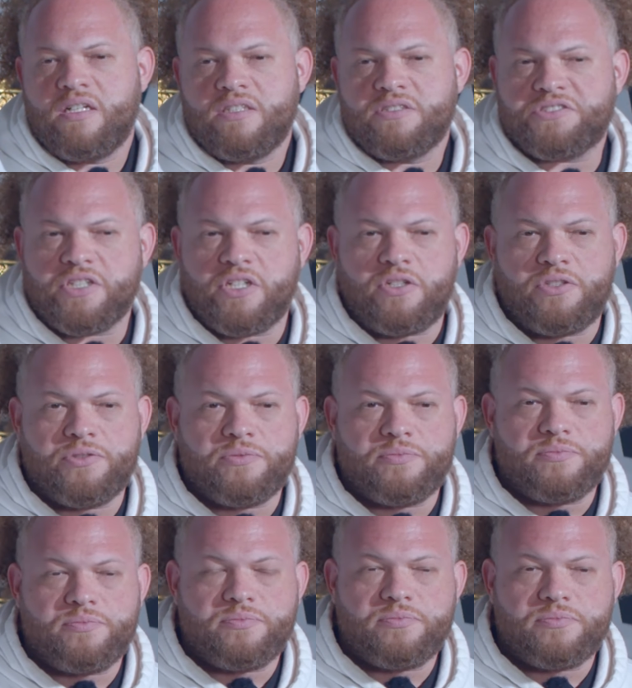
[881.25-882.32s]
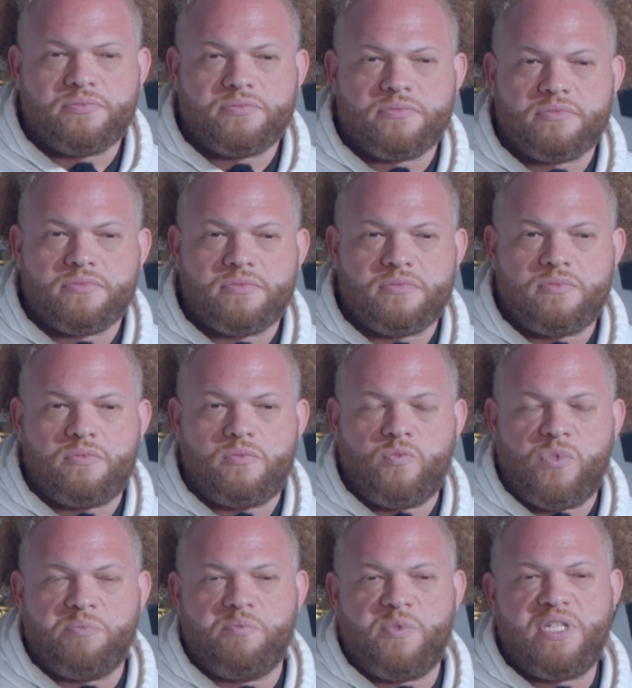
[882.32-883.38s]
So,
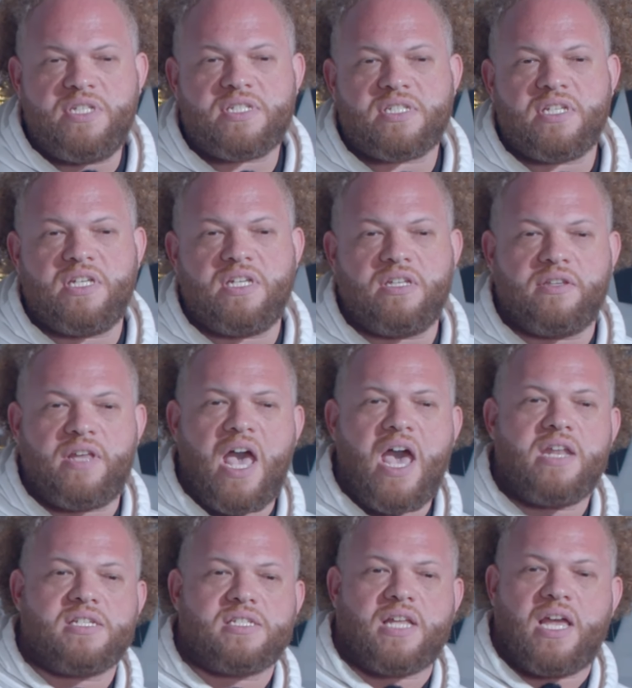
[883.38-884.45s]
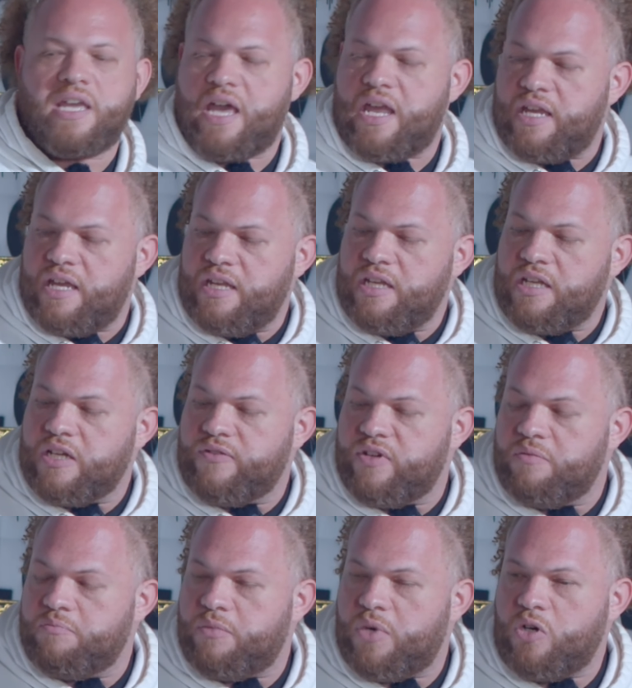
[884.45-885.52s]
with me seeing that, it's like at any
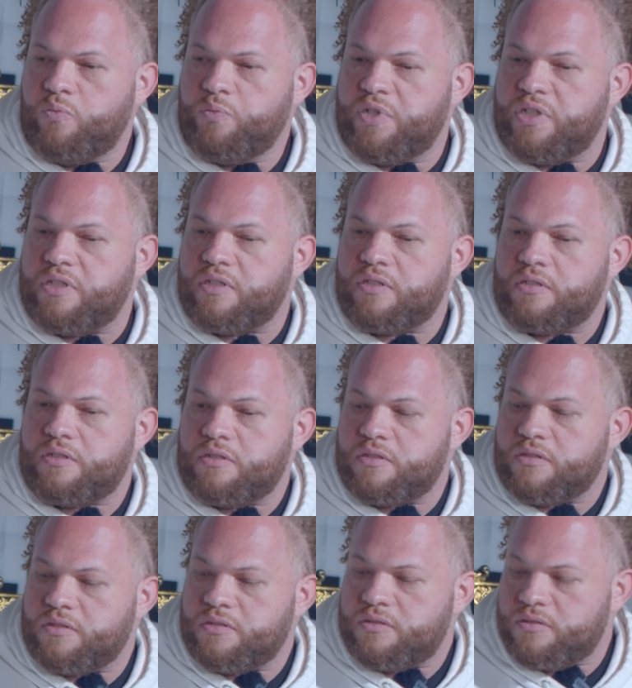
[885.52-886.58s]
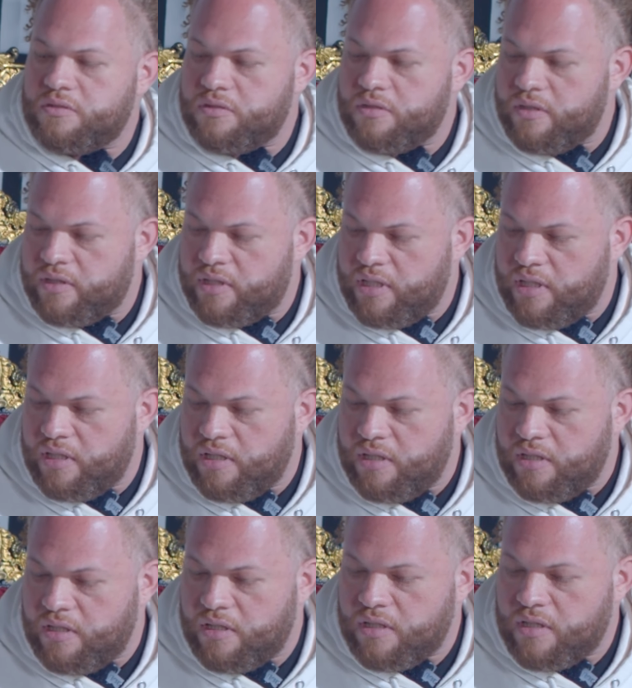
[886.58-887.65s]
given moment,
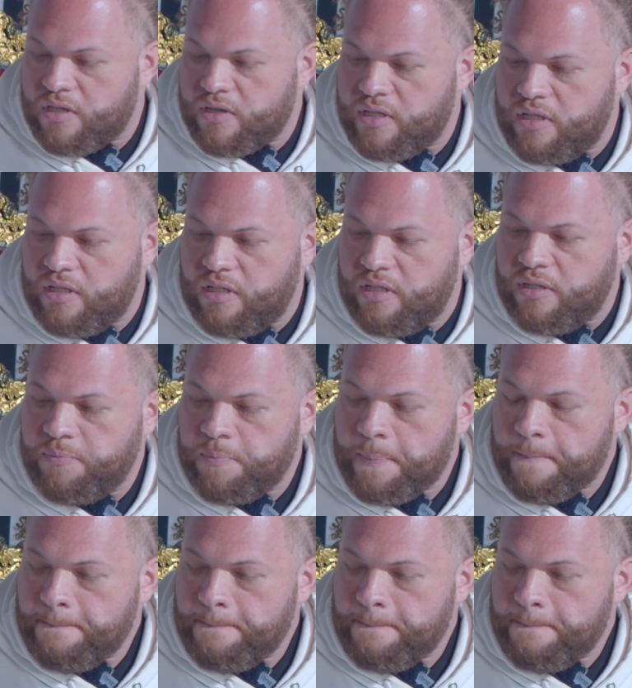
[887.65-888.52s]
the the